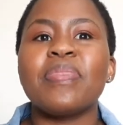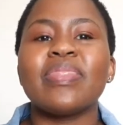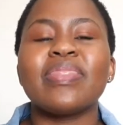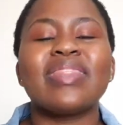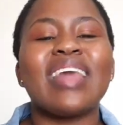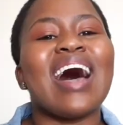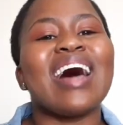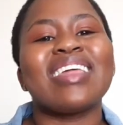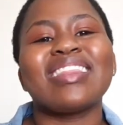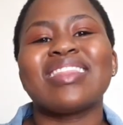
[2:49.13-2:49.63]

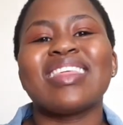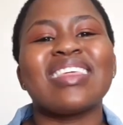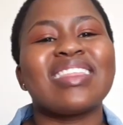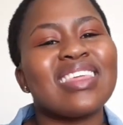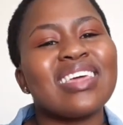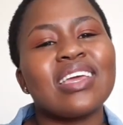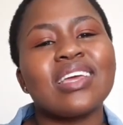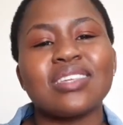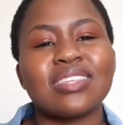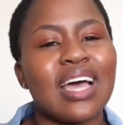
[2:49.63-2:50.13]
The, the
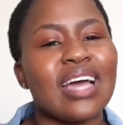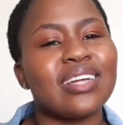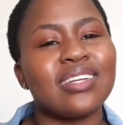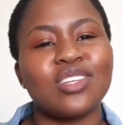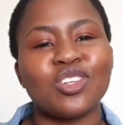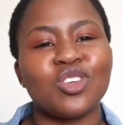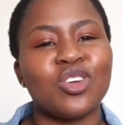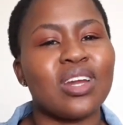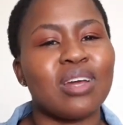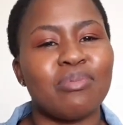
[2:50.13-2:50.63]
thing is, I
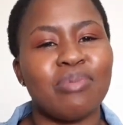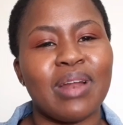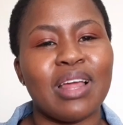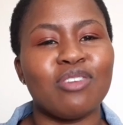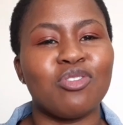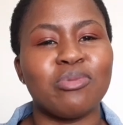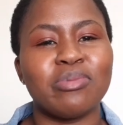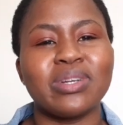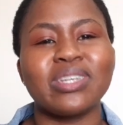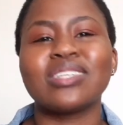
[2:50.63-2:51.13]
did not apply
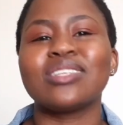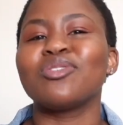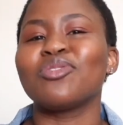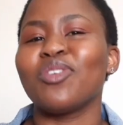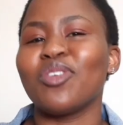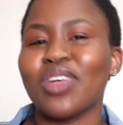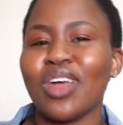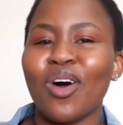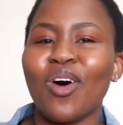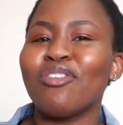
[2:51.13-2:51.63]
for medicine
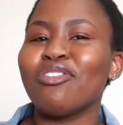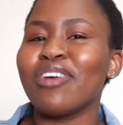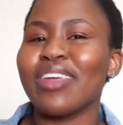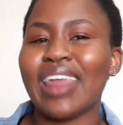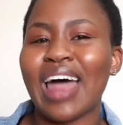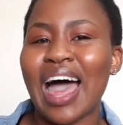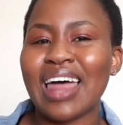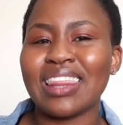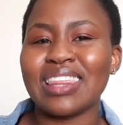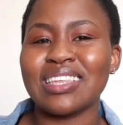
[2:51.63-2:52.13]
for, for
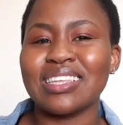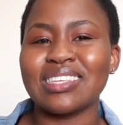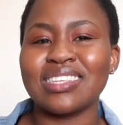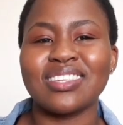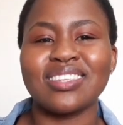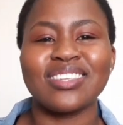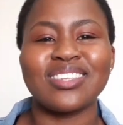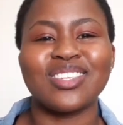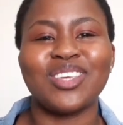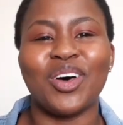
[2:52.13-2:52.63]
the others.
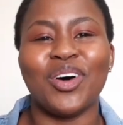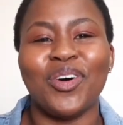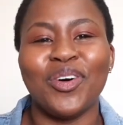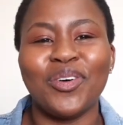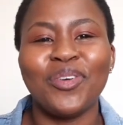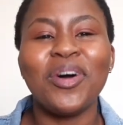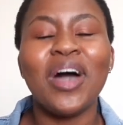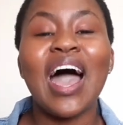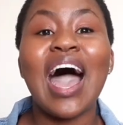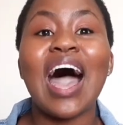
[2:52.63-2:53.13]

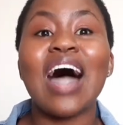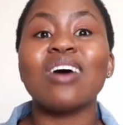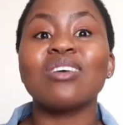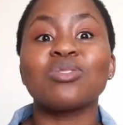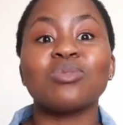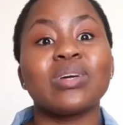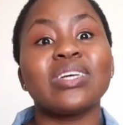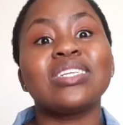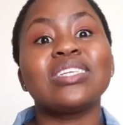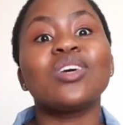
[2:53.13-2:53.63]
So I was
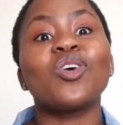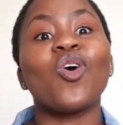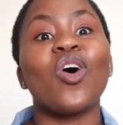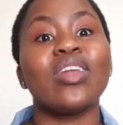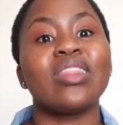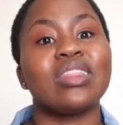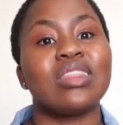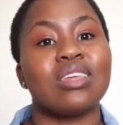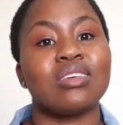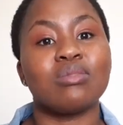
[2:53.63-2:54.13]
waiting
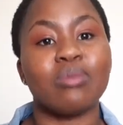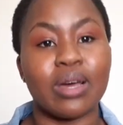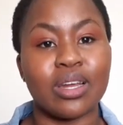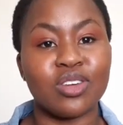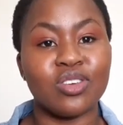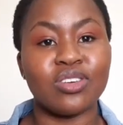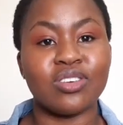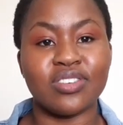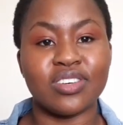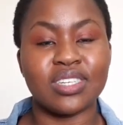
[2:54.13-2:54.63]
on this one
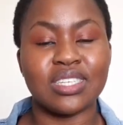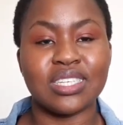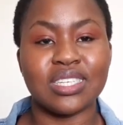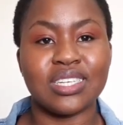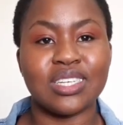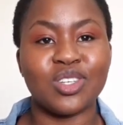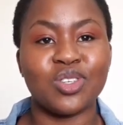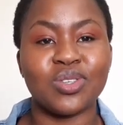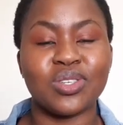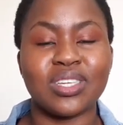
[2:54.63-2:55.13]

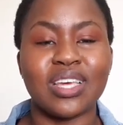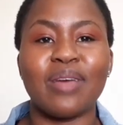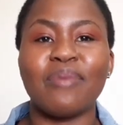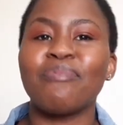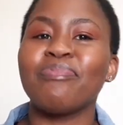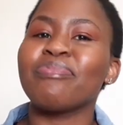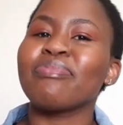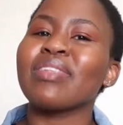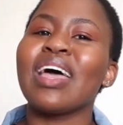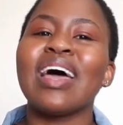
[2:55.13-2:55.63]
university to say,
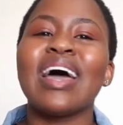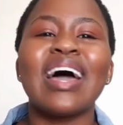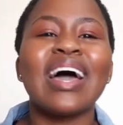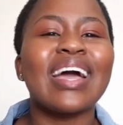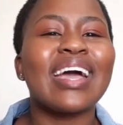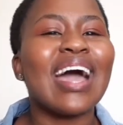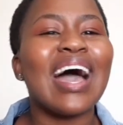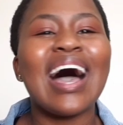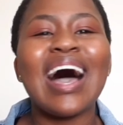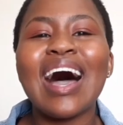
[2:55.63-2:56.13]

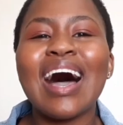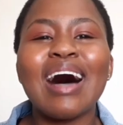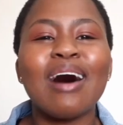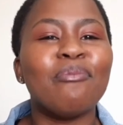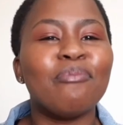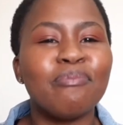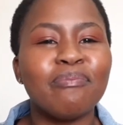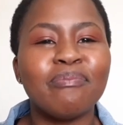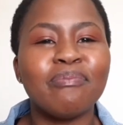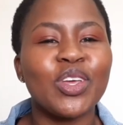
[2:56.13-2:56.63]

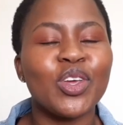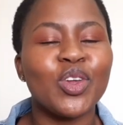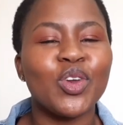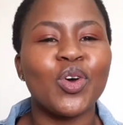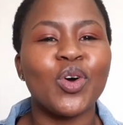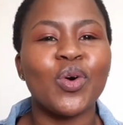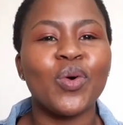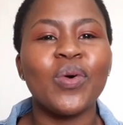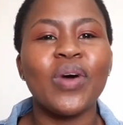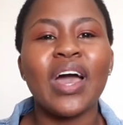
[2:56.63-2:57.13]
come, you
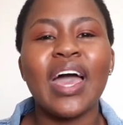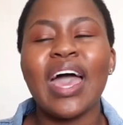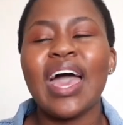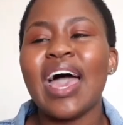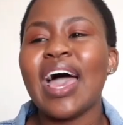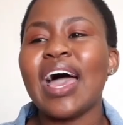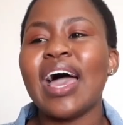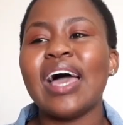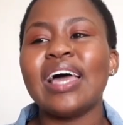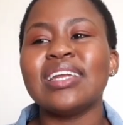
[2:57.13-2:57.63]
know,
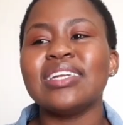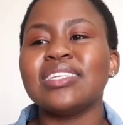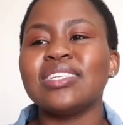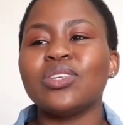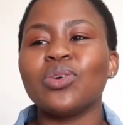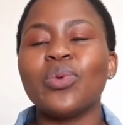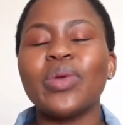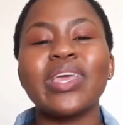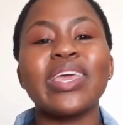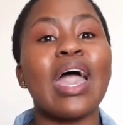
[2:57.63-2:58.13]
and
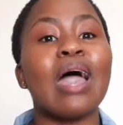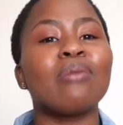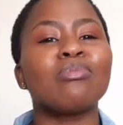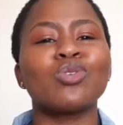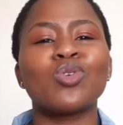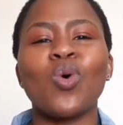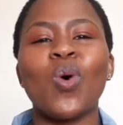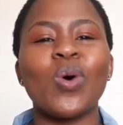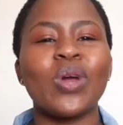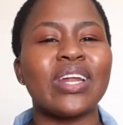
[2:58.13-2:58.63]
we kept
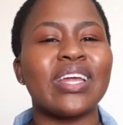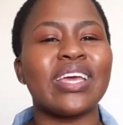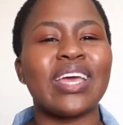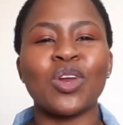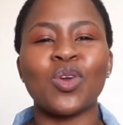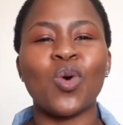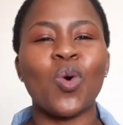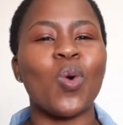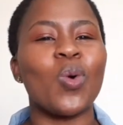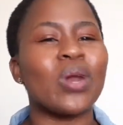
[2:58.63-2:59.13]
calling
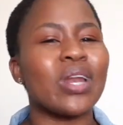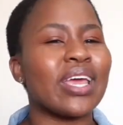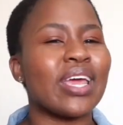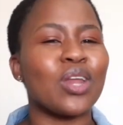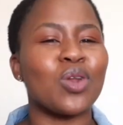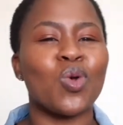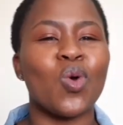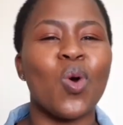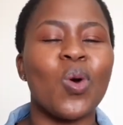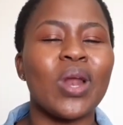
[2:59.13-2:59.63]
and calling
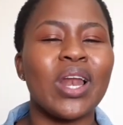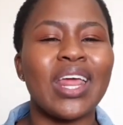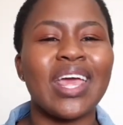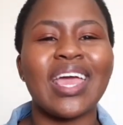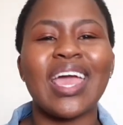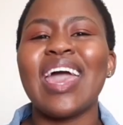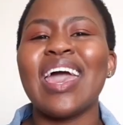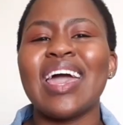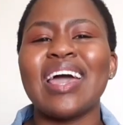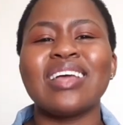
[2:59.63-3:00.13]
and calling,
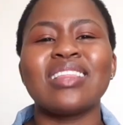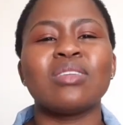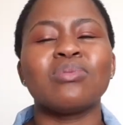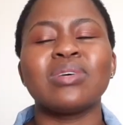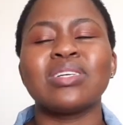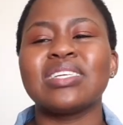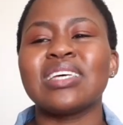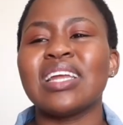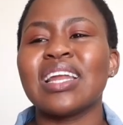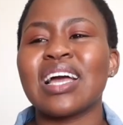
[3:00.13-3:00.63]
and they were
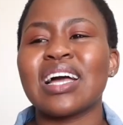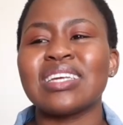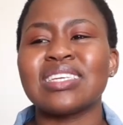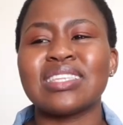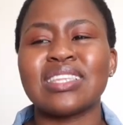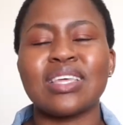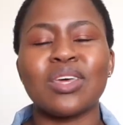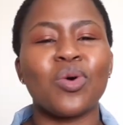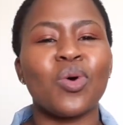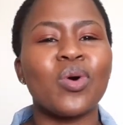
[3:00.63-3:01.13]
telling us
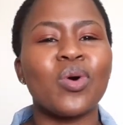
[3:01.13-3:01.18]
they're